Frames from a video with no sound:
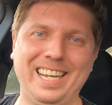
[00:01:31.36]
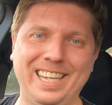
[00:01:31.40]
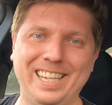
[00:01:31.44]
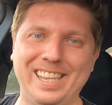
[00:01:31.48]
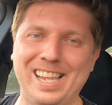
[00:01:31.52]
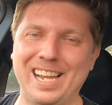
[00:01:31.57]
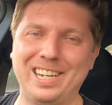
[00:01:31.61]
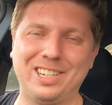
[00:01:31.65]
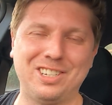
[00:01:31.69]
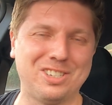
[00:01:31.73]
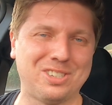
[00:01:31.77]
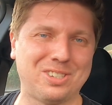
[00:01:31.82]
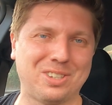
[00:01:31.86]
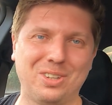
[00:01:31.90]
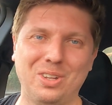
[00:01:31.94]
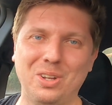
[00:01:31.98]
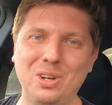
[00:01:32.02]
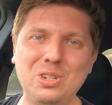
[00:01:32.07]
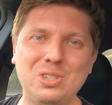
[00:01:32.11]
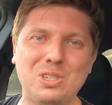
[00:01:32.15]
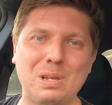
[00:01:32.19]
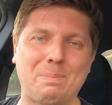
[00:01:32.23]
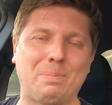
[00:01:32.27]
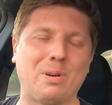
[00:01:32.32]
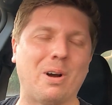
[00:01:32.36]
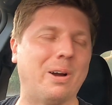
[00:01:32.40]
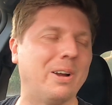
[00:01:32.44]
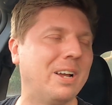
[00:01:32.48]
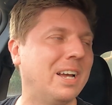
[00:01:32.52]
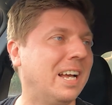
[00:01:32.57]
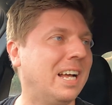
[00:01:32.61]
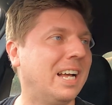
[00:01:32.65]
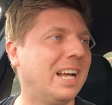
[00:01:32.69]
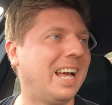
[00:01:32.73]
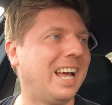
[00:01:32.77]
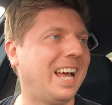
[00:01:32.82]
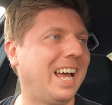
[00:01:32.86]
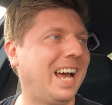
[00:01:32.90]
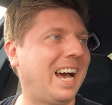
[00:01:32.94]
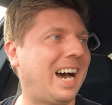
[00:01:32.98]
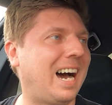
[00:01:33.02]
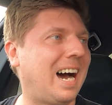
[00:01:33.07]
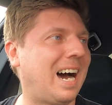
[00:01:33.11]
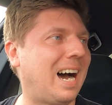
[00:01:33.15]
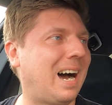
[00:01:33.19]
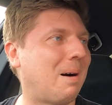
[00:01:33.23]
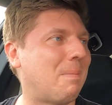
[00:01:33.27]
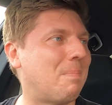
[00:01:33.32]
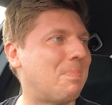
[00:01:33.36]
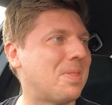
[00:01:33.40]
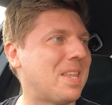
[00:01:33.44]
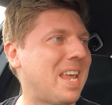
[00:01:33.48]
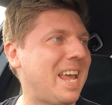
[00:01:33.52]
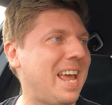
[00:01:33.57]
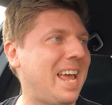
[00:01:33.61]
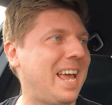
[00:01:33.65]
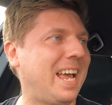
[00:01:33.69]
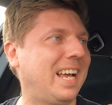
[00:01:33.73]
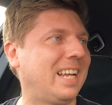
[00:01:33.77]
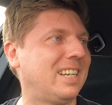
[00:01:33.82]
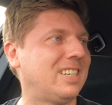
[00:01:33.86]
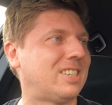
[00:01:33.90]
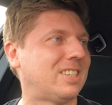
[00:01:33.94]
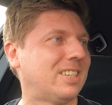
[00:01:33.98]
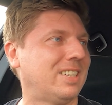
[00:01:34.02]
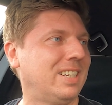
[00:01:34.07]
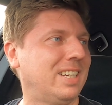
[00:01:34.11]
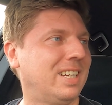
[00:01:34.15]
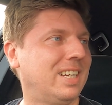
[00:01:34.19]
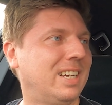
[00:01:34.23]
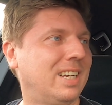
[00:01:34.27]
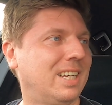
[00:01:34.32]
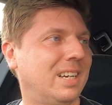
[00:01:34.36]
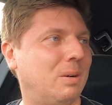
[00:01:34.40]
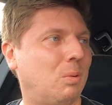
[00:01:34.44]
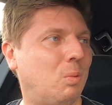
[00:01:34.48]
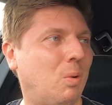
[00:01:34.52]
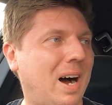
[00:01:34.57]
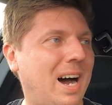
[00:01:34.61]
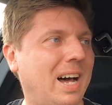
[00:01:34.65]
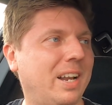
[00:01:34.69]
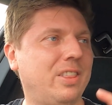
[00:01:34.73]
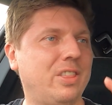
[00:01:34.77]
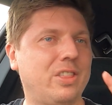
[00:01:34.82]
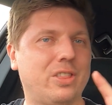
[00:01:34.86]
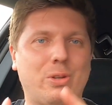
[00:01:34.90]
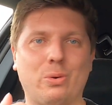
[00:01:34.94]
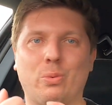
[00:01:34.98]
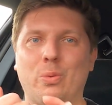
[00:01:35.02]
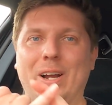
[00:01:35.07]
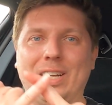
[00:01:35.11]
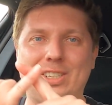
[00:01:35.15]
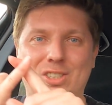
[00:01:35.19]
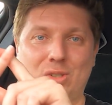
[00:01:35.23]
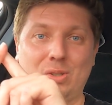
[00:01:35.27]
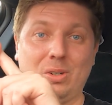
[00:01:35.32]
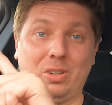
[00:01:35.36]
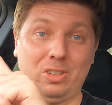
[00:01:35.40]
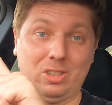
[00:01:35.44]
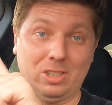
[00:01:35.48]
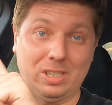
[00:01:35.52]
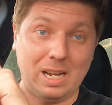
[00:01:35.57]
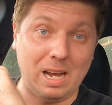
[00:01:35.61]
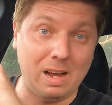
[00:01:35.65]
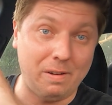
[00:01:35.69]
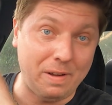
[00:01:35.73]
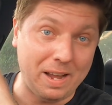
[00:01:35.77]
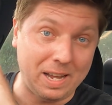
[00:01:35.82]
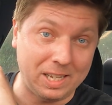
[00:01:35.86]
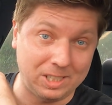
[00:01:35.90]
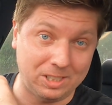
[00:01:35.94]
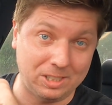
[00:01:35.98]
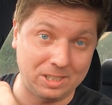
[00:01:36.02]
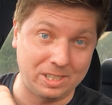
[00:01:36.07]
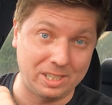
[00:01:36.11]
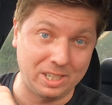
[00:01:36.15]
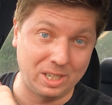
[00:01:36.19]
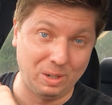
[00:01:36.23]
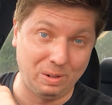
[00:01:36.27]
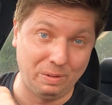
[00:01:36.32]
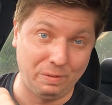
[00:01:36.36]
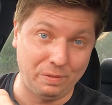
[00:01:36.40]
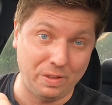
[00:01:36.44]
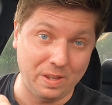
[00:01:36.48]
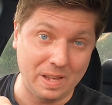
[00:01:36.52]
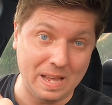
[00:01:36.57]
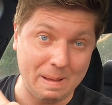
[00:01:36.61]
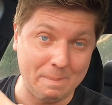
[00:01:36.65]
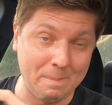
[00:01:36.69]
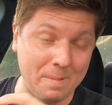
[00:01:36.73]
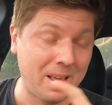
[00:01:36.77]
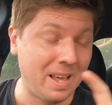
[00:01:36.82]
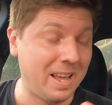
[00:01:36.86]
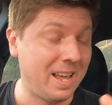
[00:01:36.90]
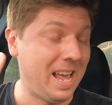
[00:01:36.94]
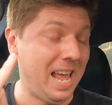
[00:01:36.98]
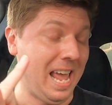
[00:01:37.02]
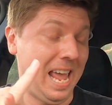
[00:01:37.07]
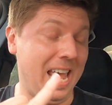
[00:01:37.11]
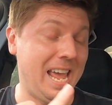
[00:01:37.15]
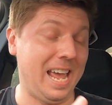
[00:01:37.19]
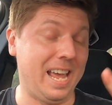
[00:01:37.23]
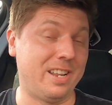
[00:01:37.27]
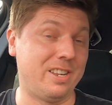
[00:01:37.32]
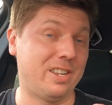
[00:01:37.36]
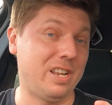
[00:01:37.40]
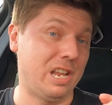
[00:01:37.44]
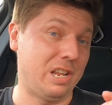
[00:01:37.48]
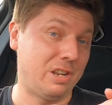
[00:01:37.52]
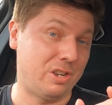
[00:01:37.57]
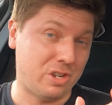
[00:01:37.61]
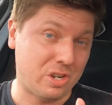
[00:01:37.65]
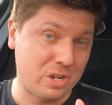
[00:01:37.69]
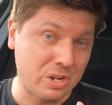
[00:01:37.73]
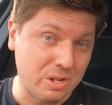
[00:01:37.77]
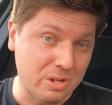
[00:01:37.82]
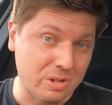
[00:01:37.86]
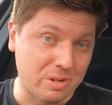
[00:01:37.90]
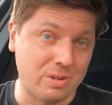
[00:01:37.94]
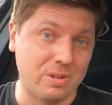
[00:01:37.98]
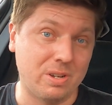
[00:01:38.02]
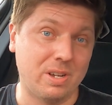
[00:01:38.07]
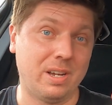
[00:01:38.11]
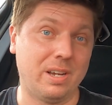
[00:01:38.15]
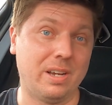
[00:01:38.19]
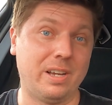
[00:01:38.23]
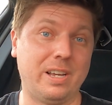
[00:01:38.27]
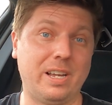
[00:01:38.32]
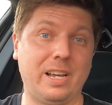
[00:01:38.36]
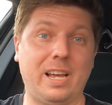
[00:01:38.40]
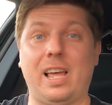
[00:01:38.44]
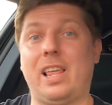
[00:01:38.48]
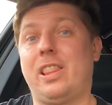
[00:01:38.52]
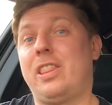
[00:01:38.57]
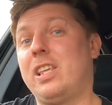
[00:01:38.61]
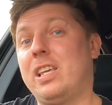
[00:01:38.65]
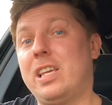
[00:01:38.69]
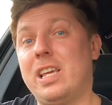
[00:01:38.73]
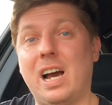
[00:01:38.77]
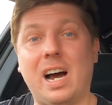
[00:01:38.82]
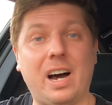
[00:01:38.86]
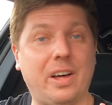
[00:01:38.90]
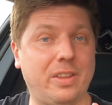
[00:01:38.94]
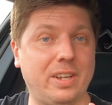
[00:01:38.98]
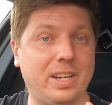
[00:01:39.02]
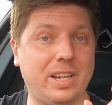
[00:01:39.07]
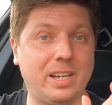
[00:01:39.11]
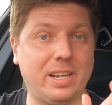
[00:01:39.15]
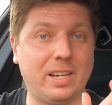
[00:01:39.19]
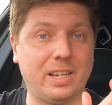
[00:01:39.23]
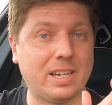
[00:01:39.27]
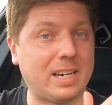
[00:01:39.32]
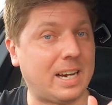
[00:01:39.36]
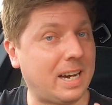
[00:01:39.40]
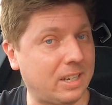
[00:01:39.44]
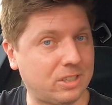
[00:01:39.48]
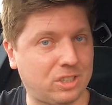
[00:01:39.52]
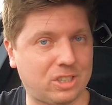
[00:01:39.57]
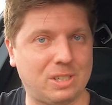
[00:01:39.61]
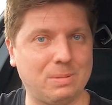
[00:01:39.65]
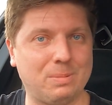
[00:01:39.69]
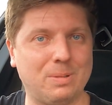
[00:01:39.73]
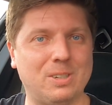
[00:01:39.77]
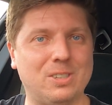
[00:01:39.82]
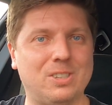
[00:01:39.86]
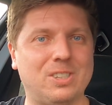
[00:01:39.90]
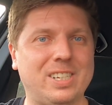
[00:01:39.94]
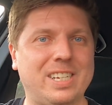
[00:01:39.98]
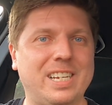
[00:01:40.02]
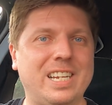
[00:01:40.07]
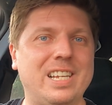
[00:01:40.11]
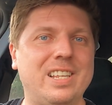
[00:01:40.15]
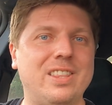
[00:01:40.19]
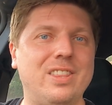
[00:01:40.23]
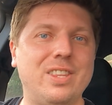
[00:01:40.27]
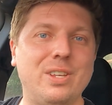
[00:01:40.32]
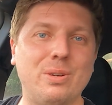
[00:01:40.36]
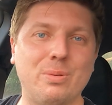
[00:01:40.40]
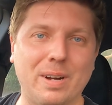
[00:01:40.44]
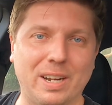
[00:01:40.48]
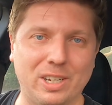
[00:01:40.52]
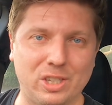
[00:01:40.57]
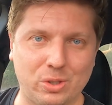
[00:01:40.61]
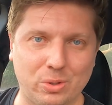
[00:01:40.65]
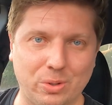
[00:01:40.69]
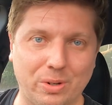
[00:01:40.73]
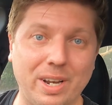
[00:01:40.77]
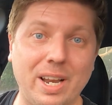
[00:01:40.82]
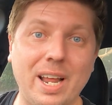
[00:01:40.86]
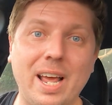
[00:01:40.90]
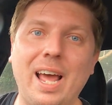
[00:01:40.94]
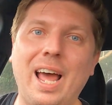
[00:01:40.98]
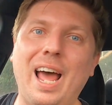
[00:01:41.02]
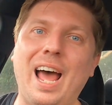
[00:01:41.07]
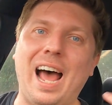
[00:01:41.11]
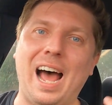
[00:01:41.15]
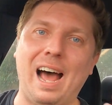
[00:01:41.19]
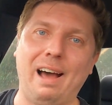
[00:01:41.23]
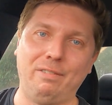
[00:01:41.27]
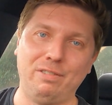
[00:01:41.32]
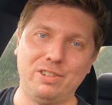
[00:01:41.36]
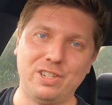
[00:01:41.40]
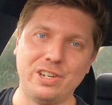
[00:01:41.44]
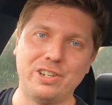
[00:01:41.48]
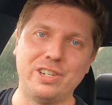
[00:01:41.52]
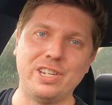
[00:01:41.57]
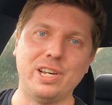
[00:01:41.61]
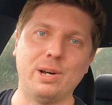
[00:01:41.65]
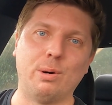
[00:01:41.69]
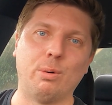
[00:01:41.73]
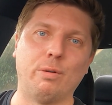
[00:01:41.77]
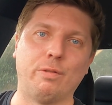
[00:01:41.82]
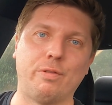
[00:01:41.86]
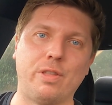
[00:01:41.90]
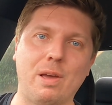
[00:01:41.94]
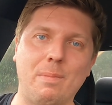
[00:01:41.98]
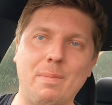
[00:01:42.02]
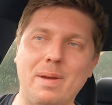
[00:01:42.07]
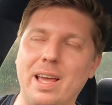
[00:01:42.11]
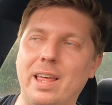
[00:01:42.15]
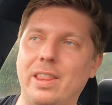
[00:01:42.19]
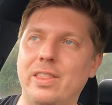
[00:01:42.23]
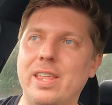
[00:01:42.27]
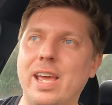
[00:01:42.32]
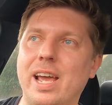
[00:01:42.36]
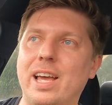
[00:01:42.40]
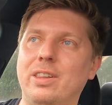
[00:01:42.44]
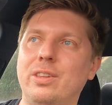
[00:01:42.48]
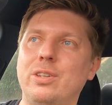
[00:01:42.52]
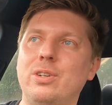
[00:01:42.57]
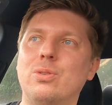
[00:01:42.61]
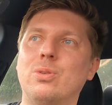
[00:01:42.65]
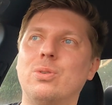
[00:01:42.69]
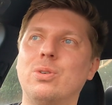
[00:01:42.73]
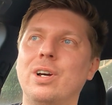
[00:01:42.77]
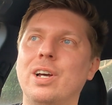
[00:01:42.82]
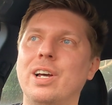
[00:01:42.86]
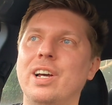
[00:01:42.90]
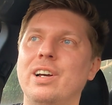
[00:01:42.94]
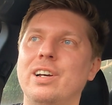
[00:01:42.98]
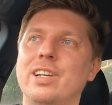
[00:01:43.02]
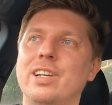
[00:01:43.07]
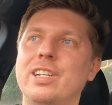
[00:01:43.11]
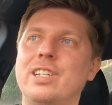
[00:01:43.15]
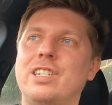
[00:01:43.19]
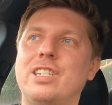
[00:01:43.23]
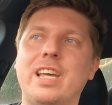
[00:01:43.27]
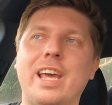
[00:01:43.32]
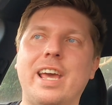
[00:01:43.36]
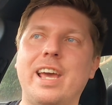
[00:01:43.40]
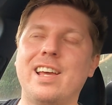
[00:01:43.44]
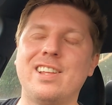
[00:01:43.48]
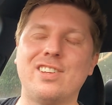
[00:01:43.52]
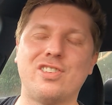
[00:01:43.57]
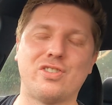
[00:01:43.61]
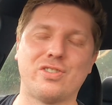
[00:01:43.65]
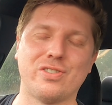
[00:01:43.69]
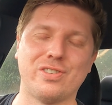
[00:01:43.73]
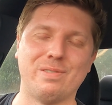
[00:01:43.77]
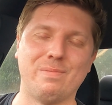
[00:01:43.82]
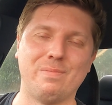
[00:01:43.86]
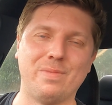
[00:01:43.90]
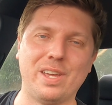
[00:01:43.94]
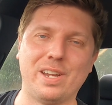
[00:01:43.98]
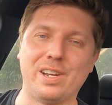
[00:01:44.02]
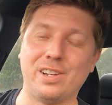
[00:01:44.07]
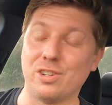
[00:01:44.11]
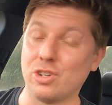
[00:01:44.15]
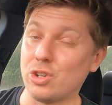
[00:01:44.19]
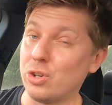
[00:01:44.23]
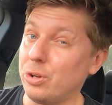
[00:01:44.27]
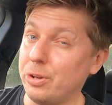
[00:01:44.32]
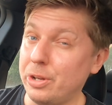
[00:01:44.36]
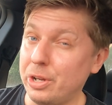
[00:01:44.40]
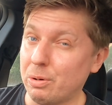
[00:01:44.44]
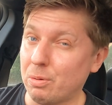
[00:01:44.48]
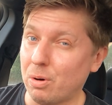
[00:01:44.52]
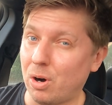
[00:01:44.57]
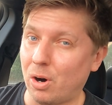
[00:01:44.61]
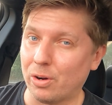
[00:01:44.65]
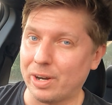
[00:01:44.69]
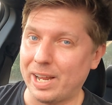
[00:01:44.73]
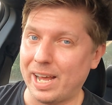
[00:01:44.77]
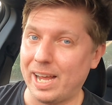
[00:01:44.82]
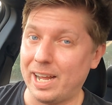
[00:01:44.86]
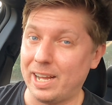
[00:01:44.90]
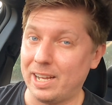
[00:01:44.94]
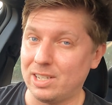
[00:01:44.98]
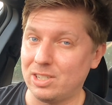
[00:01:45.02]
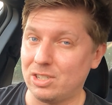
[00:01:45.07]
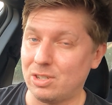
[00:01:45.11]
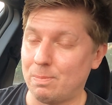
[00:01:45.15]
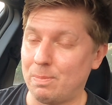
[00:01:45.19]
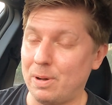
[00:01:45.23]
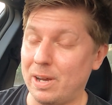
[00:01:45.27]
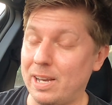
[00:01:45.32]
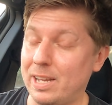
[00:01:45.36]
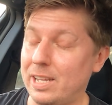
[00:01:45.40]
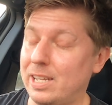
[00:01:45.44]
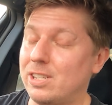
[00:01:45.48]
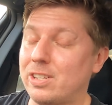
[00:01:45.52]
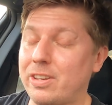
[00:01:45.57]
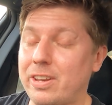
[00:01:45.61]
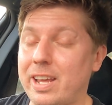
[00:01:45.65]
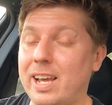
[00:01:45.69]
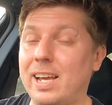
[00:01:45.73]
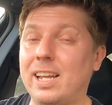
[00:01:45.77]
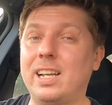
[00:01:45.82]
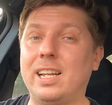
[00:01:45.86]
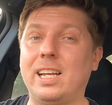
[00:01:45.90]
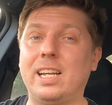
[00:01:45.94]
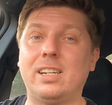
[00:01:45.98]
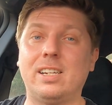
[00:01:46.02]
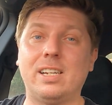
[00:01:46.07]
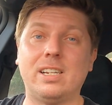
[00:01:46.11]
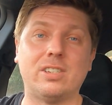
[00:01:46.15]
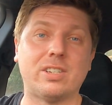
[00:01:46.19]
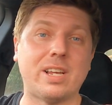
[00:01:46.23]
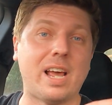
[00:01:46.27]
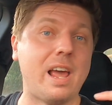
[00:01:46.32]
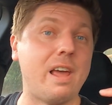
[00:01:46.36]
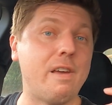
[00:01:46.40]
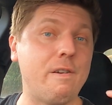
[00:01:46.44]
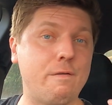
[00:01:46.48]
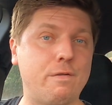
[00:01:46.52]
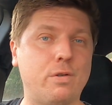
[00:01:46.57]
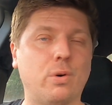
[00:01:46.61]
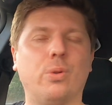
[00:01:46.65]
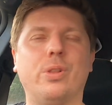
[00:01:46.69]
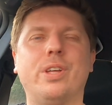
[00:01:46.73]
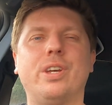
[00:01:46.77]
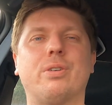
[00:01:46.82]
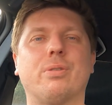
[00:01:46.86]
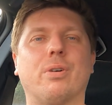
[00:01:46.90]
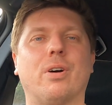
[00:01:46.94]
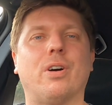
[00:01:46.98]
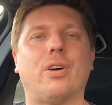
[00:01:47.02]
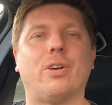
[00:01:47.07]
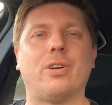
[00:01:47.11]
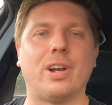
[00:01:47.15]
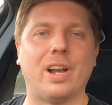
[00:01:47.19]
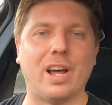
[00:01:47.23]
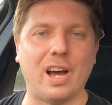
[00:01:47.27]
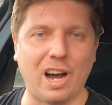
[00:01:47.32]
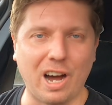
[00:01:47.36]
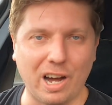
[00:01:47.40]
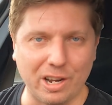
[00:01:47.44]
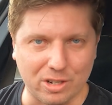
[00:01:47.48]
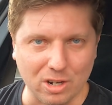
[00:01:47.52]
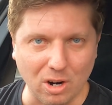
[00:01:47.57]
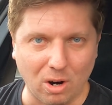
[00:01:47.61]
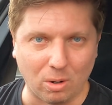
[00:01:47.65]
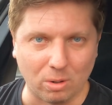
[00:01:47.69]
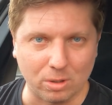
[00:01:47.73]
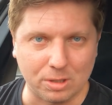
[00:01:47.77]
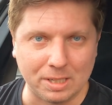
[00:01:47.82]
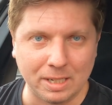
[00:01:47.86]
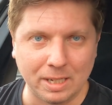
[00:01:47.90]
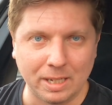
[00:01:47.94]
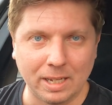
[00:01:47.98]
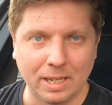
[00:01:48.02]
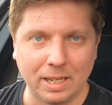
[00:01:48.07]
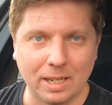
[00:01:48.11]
They just lose it, bro. And one, the restaurant staff has to deal with them. And two, the other customers in the restaurant have to deal with them and their little tantrum that a two-year-old has, but instead it is a fully grown adult.